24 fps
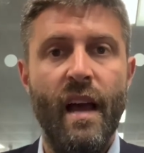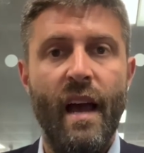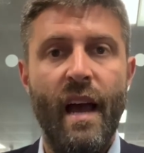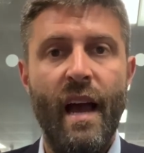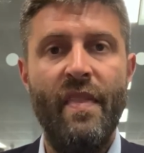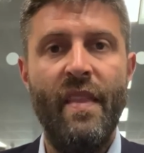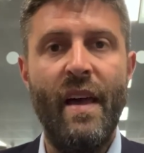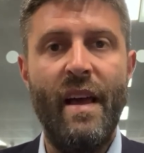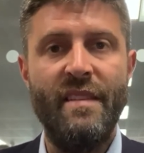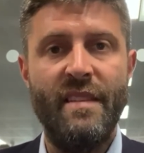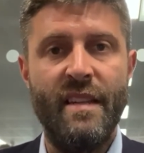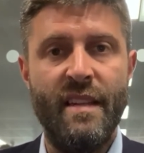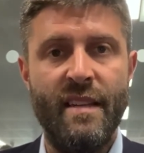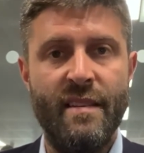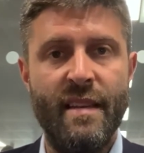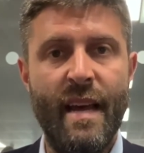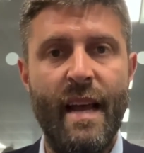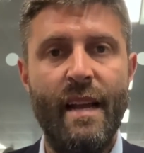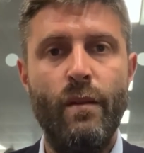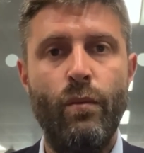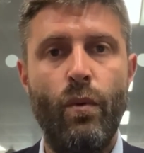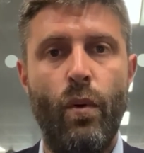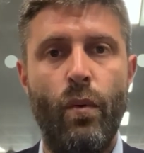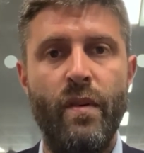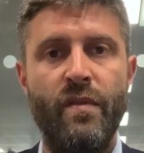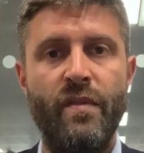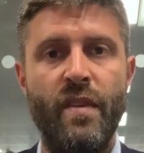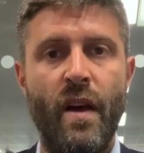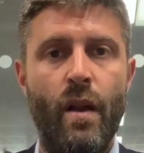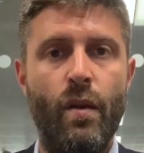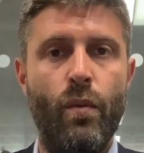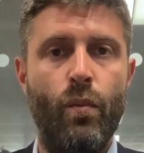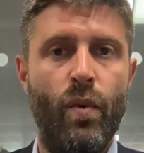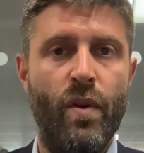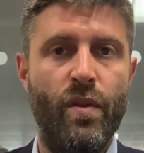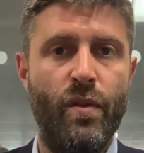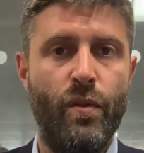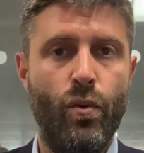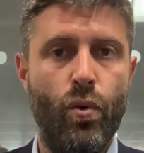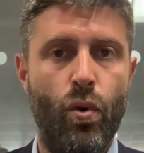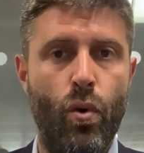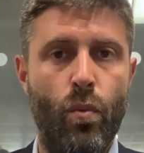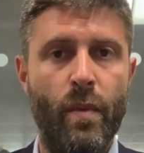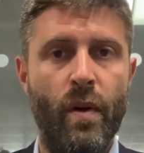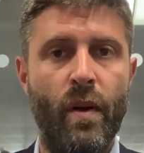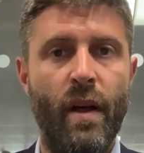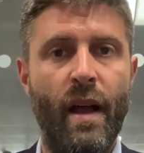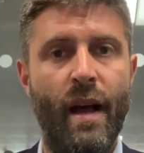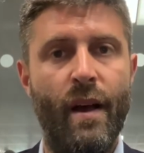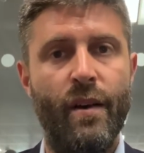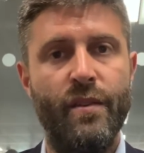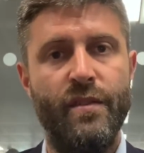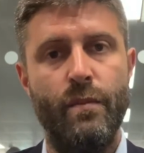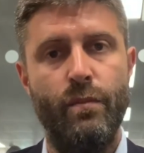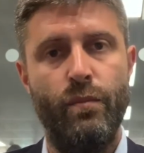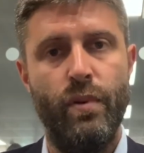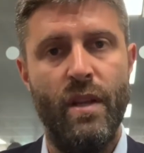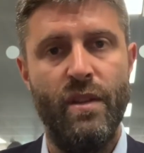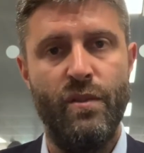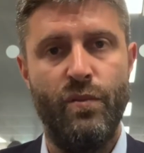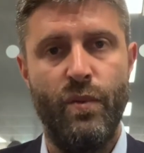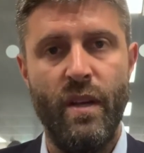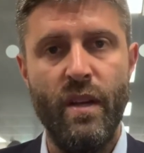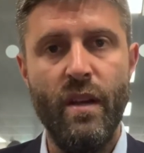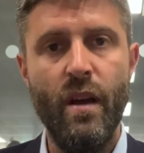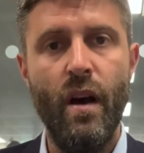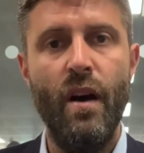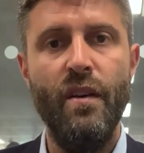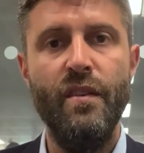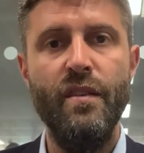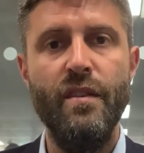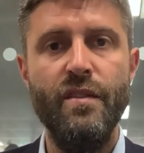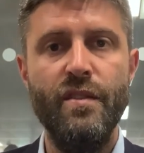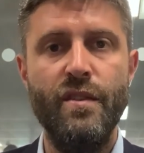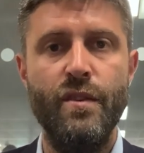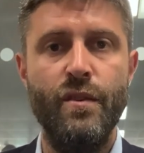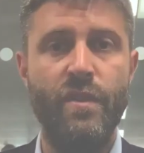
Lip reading: And that's exactly what we've done with Cornmill House and Brunswick Gardens.